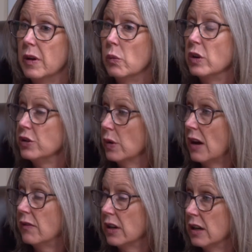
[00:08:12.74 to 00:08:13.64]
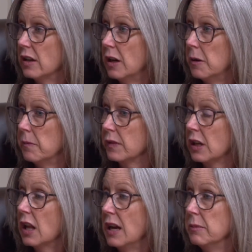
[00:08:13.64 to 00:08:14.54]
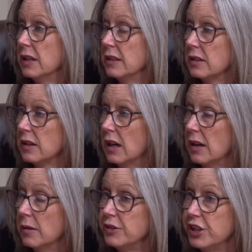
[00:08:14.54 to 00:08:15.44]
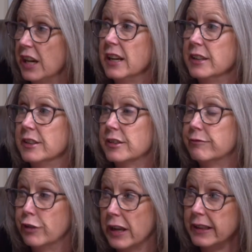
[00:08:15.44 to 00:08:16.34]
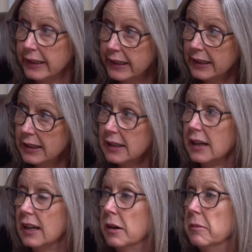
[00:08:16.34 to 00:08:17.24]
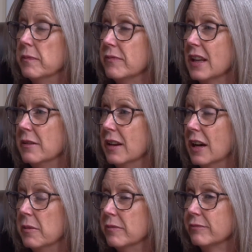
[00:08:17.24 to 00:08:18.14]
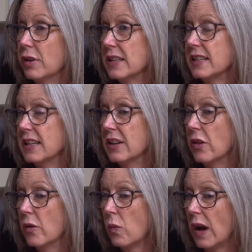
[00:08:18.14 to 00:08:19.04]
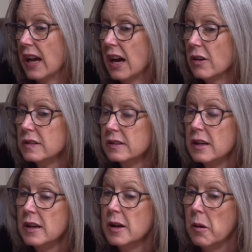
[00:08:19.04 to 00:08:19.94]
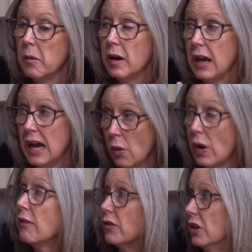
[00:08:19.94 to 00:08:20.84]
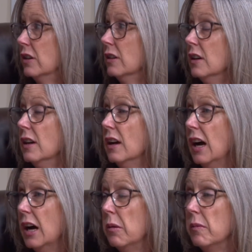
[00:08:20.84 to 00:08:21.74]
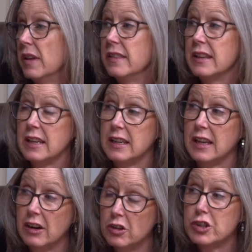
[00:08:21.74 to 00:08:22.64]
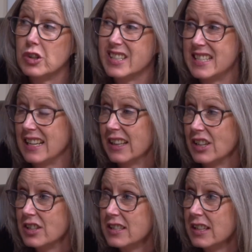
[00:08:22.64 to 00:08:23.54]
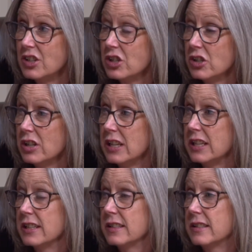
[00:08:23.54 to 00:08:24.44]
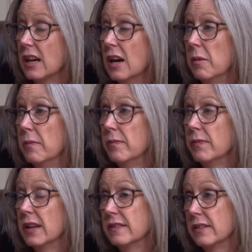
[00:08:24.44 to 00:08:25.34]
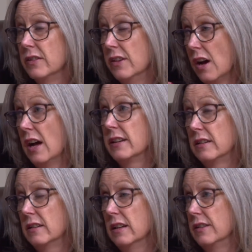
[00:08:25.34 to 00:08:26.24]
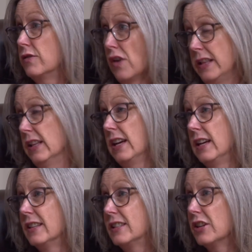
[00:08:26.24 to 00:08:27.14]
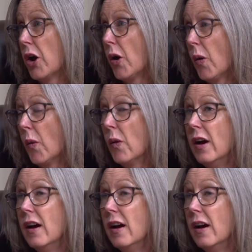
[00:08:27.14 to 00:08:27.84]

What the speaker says: we do have a climate change friendly president in the White House. However, the Arizona state legislature is not as friendly. So